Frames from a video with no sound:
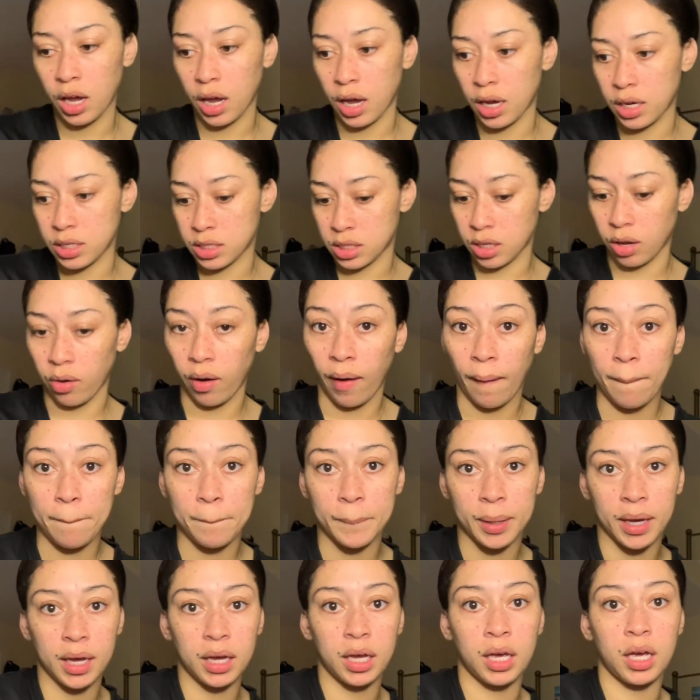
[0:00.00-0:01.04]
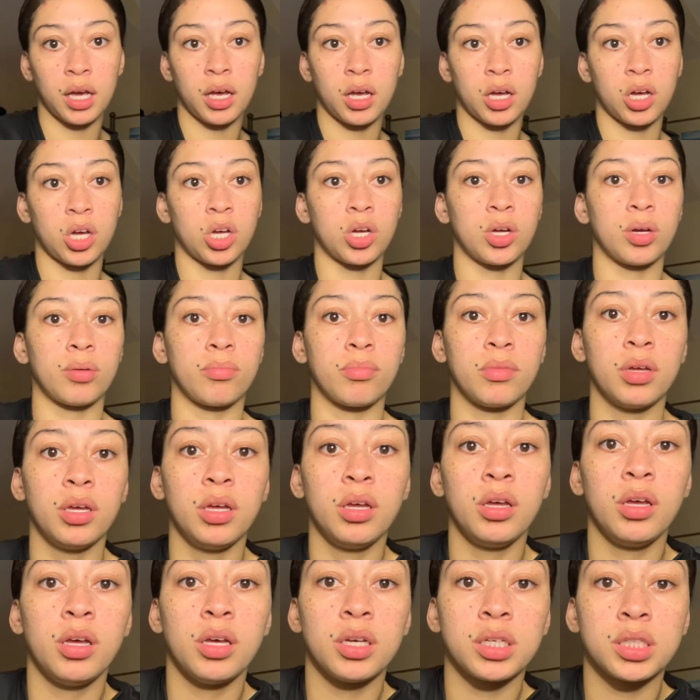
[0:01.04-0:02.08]
guys so i'm back at home
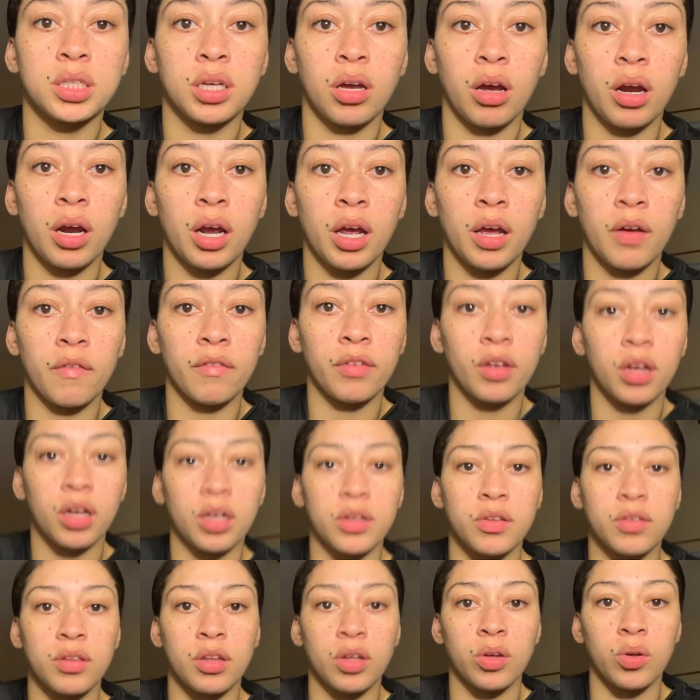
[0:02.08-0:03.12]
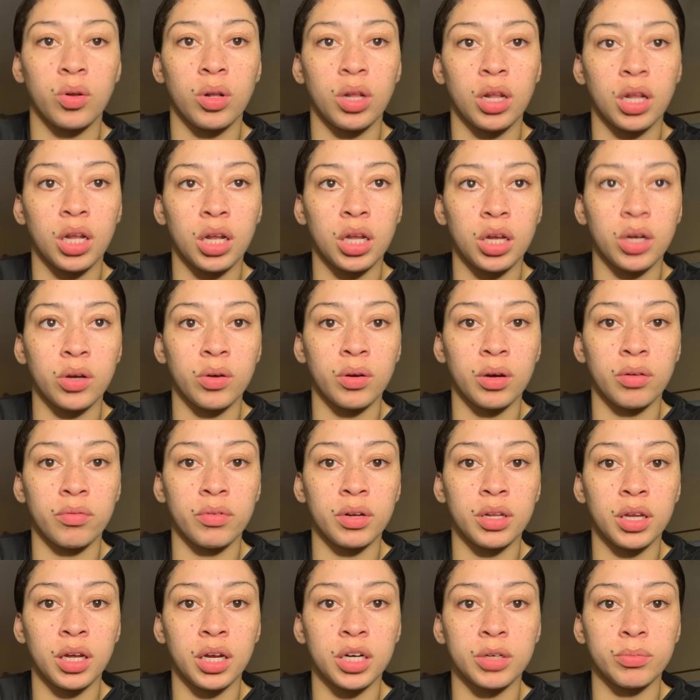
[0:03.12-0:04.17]
sorry I have y'all so low. I
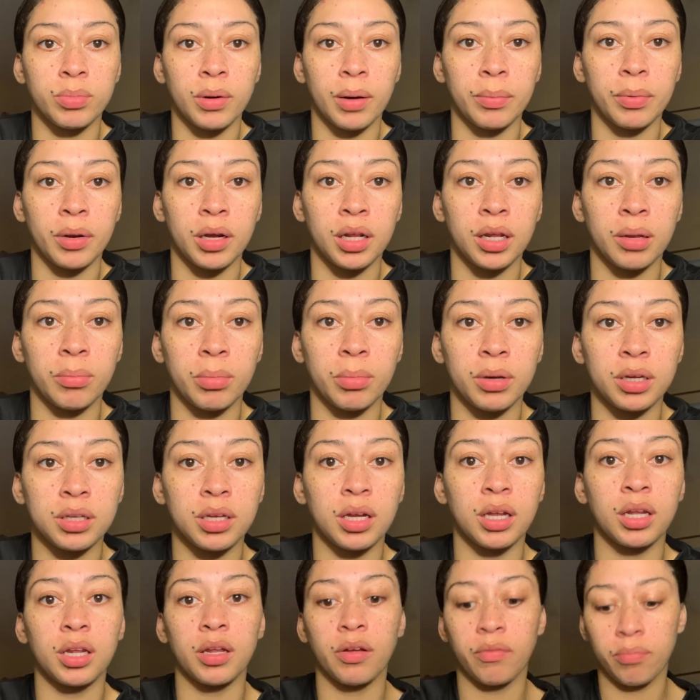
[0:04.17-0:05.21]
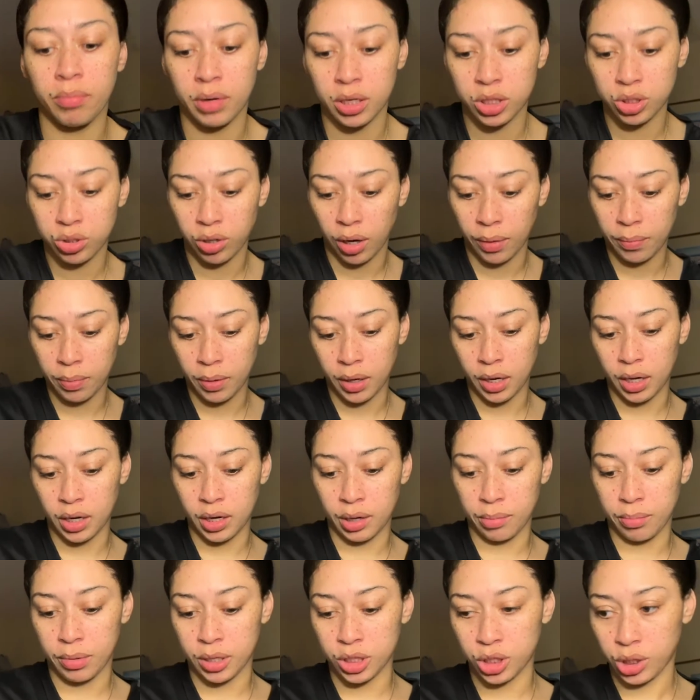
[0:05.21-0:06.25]
really had to prop y'all up because I left my tripod
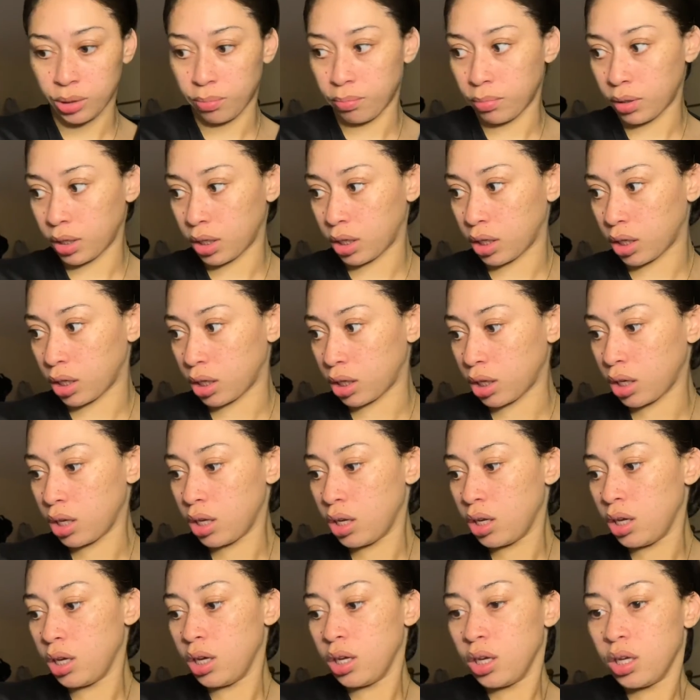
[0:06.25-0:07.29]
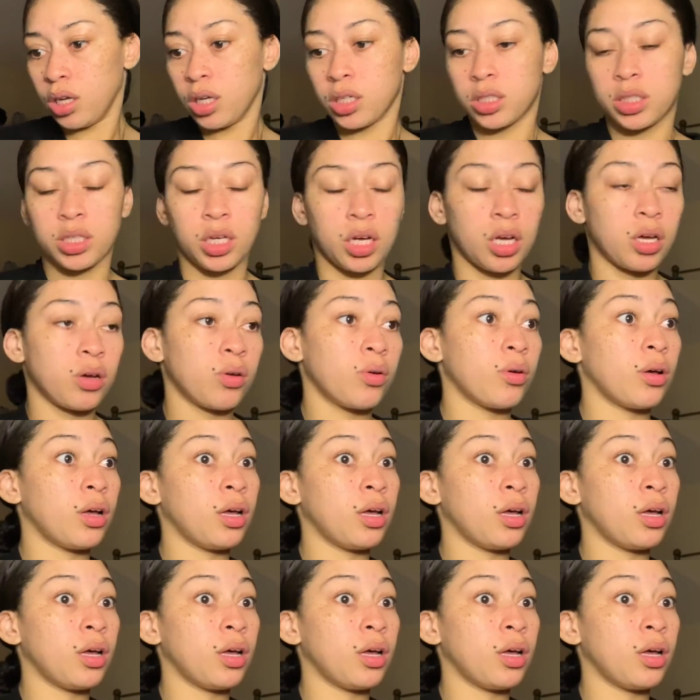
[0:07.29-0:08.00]
in my gym bag. So